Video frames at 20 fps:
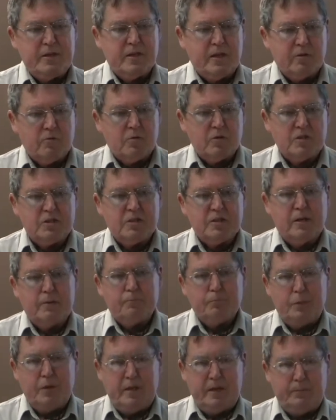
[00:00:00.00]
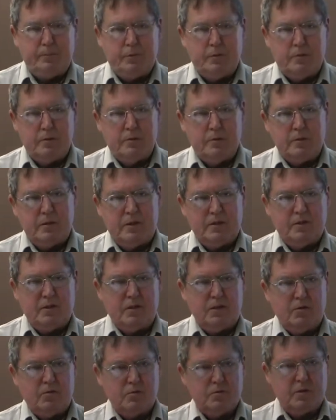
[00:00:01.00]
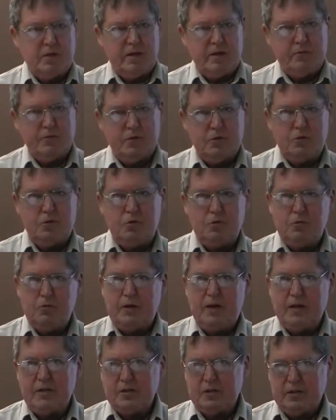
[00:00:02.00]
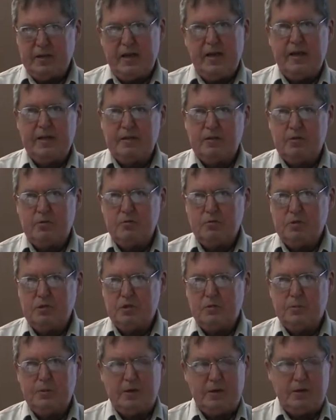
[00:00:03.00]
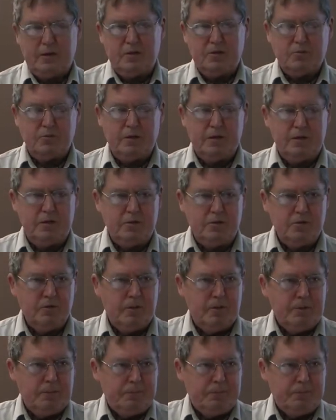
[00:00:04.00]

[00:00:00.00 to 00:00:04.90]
there were some people under the Old Covenant who actually had the Holy Spirit, as we do.